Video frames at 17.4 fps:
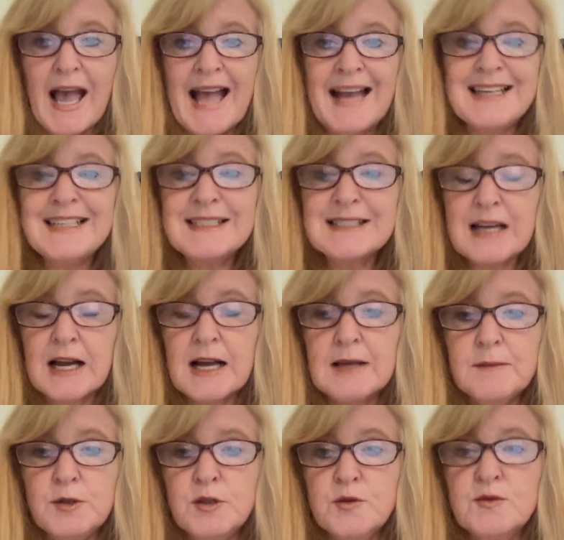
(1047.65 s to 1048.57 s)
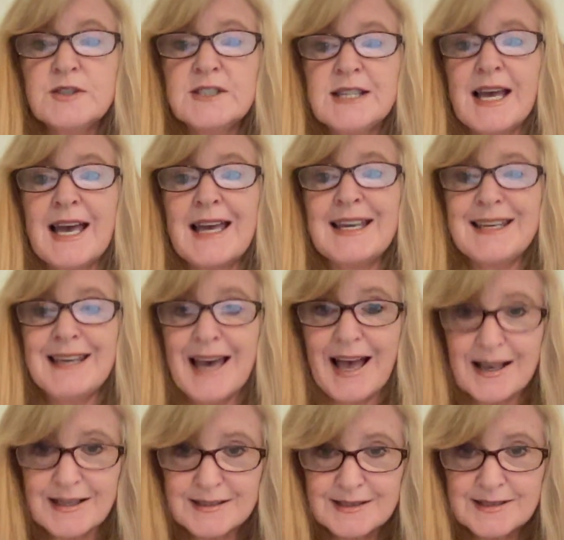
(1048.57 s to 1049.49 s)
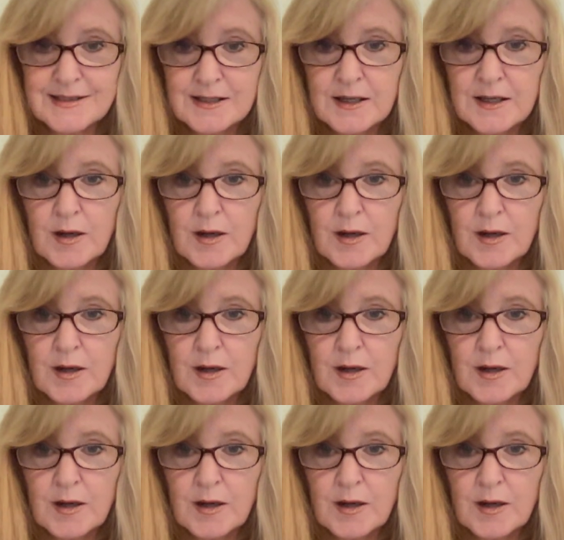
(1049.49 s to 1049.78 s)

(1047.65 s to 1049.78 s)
Anytime you say yes,